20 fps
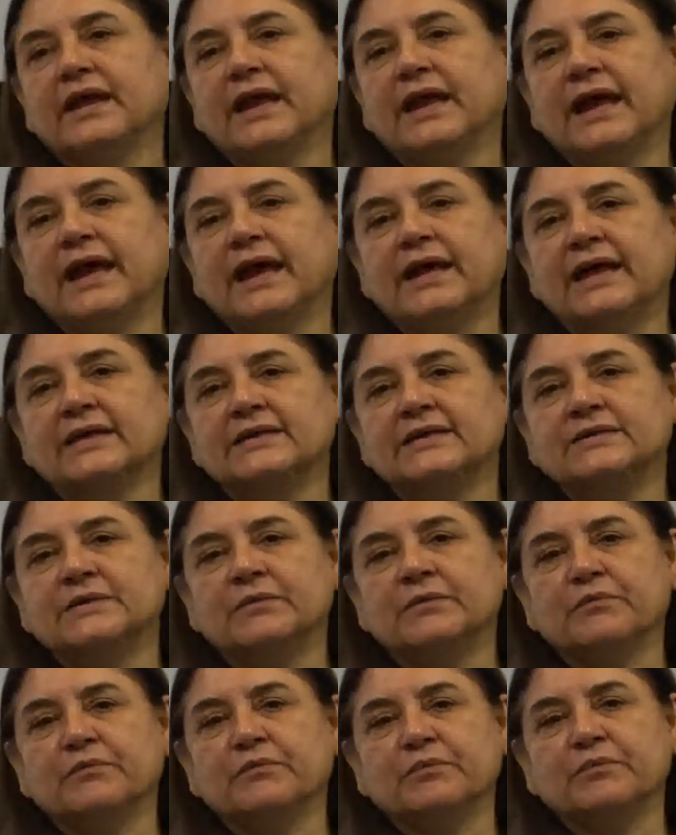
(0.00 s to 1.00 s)
and
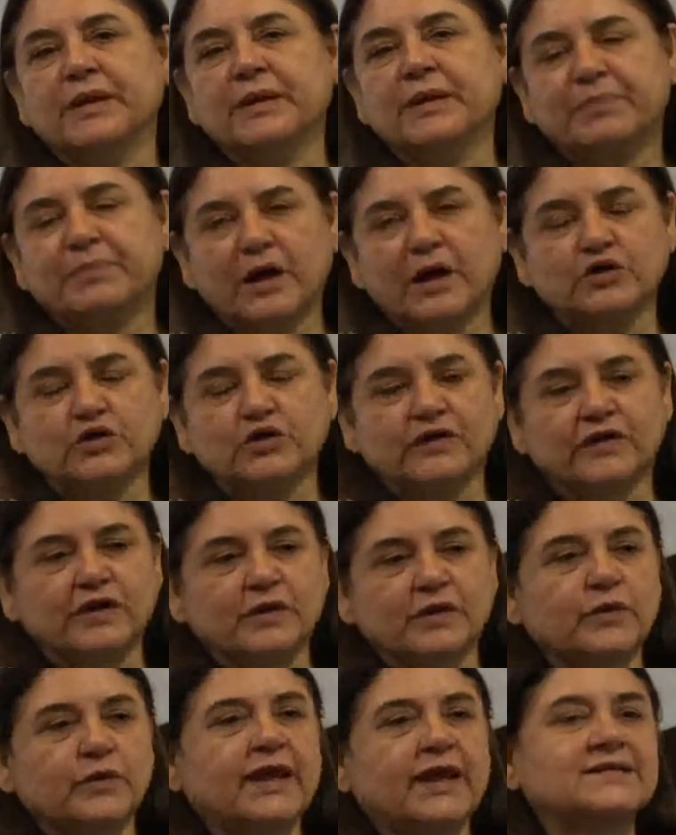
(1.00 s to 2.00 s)
being proud of her.
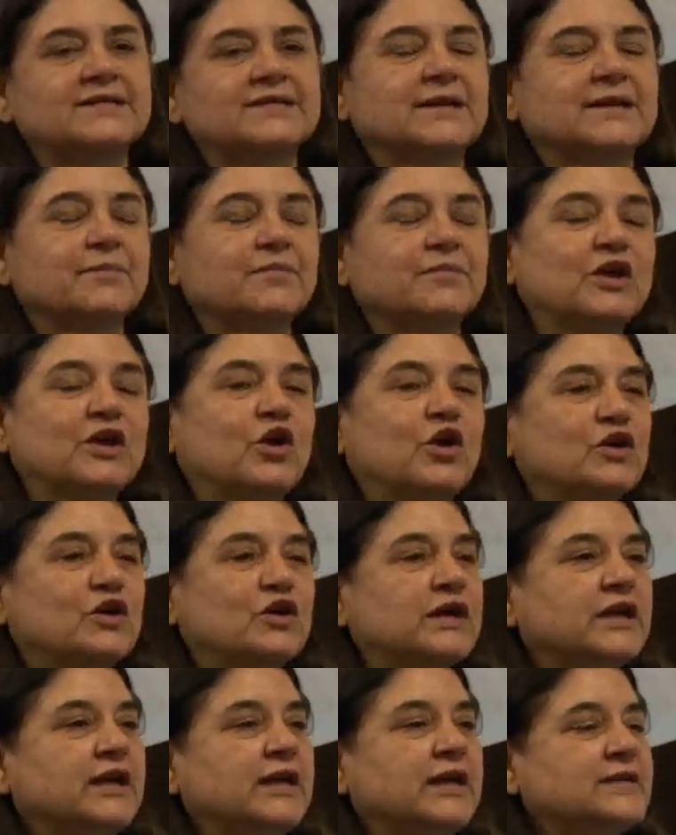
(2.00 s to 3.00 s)
We had something called
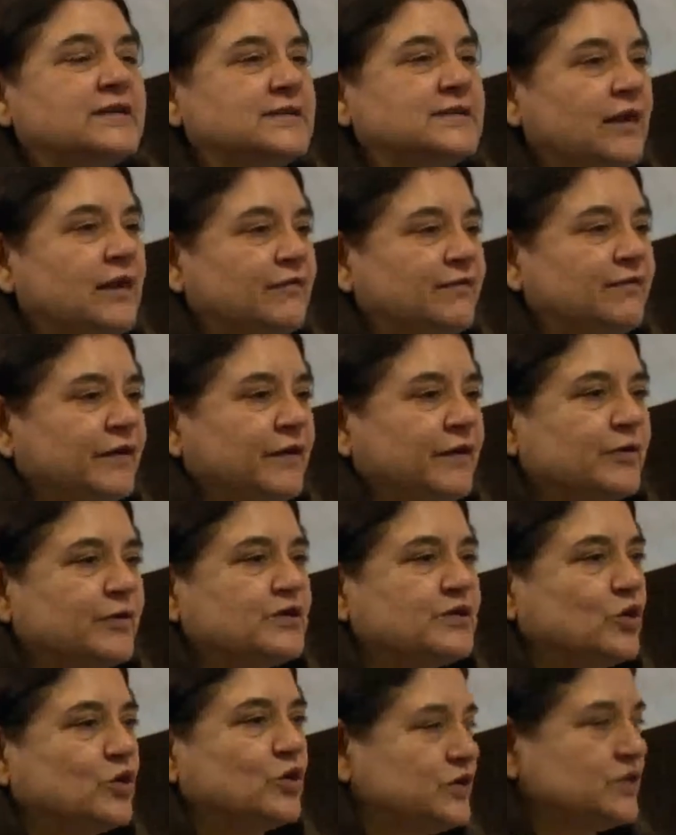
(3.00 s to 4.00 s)
Selfie with
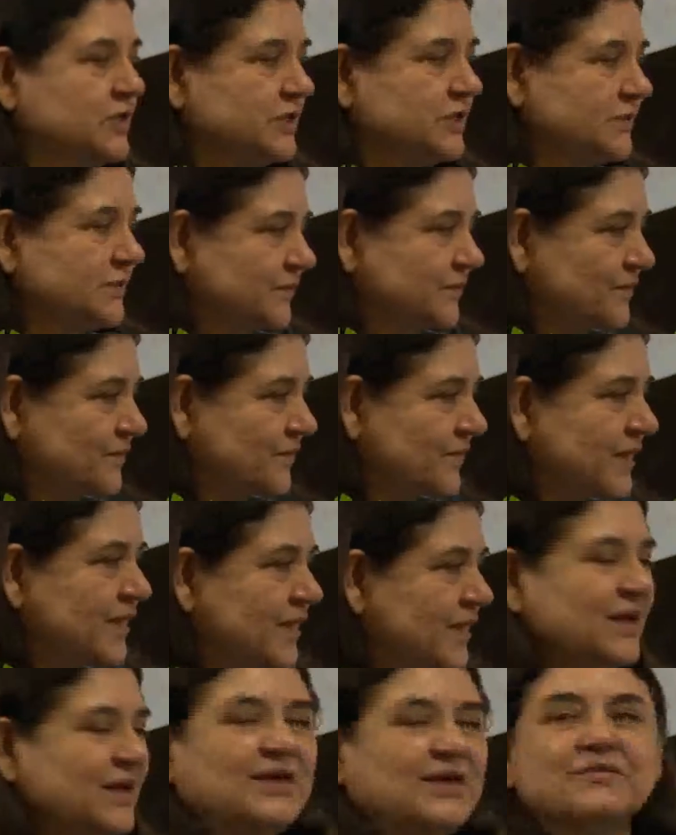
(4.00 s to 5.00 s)
Daughter.
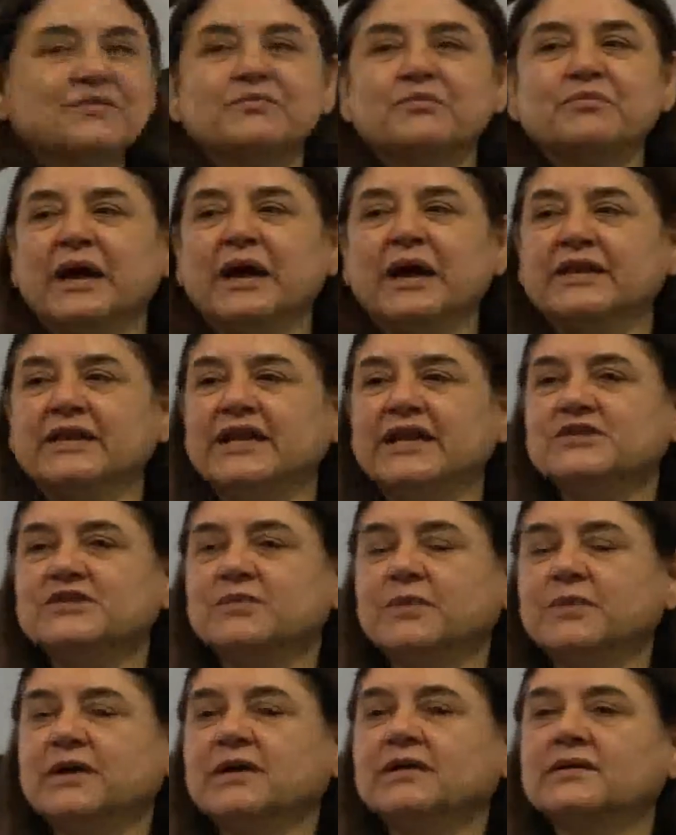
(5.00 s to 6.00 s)
And these
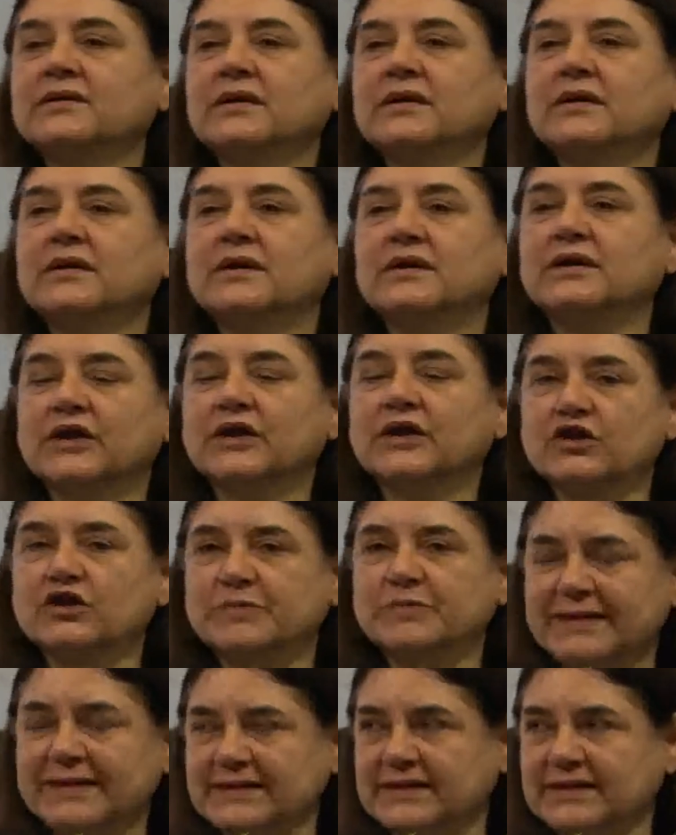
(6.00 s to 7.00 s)
were the
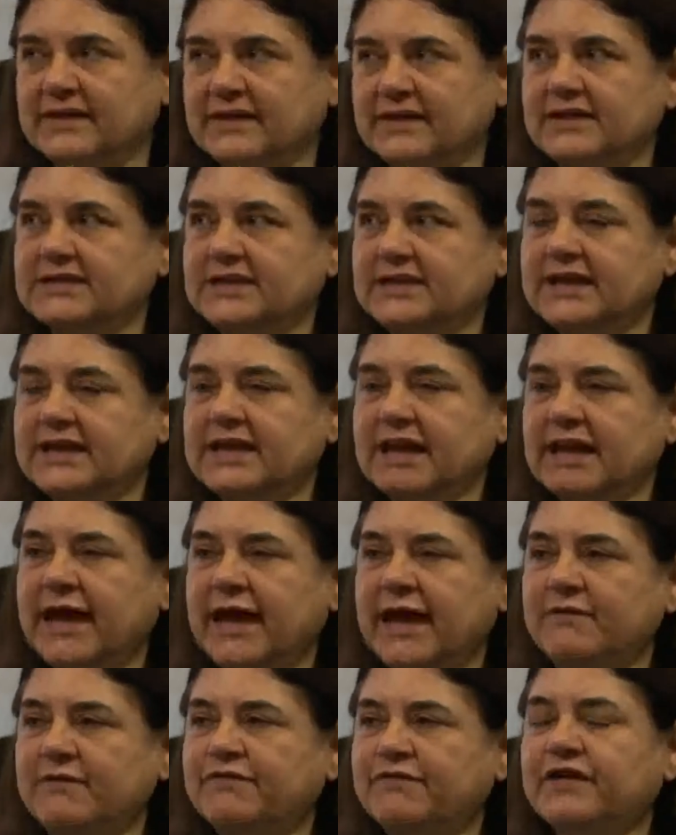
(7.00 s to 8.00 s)
cosmetic things. In
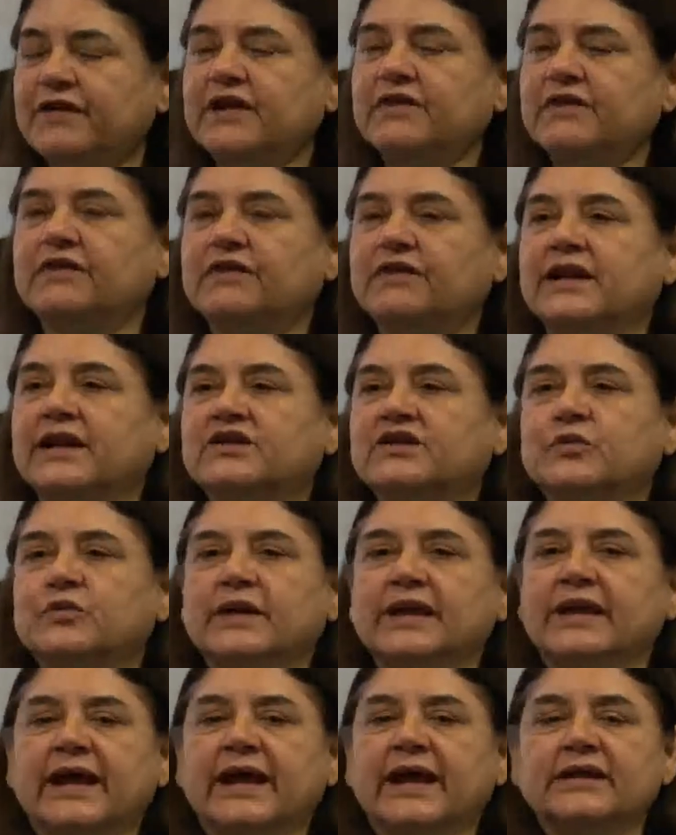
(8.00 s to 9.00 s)
every village,
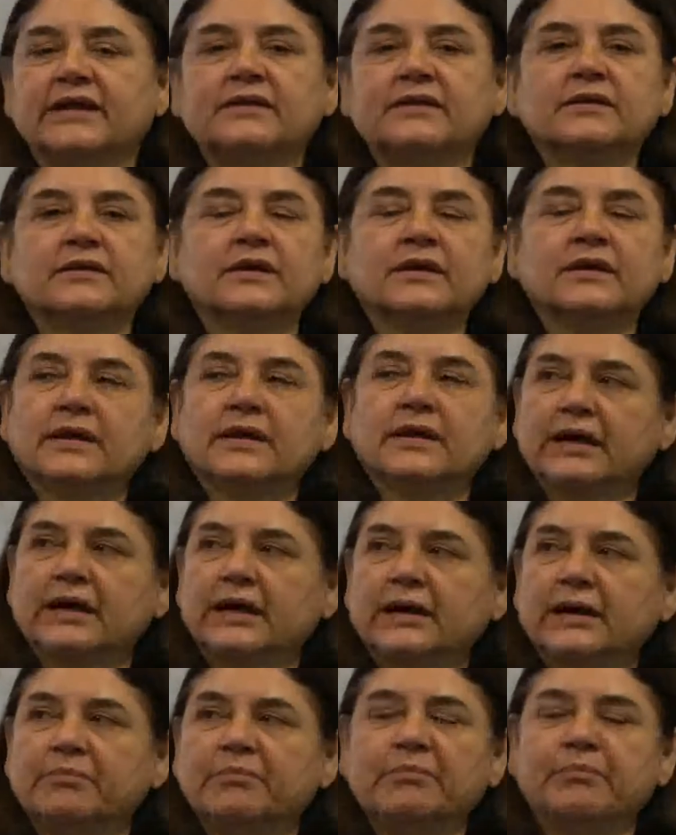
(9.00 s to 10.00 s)
we had
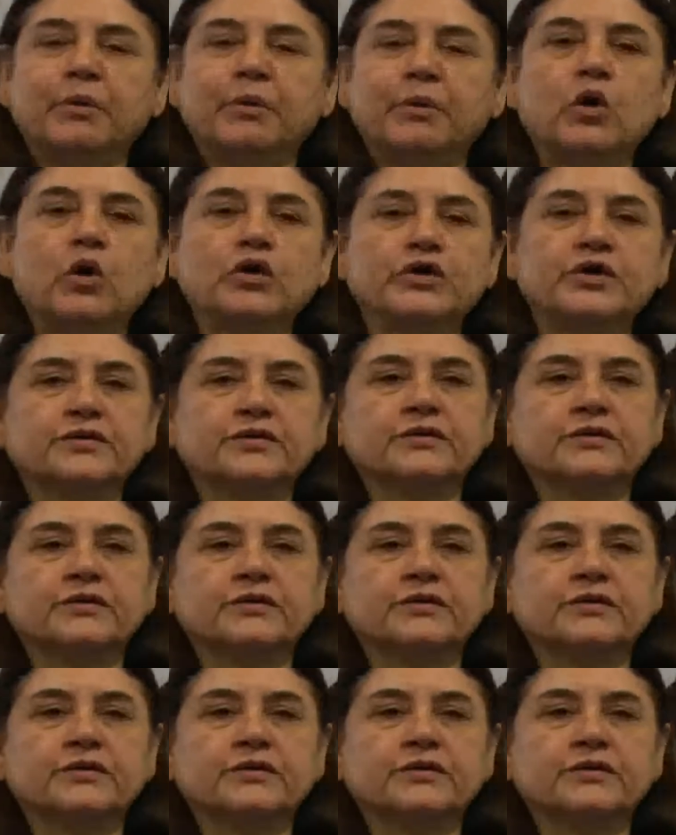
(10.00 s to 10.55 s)
a board.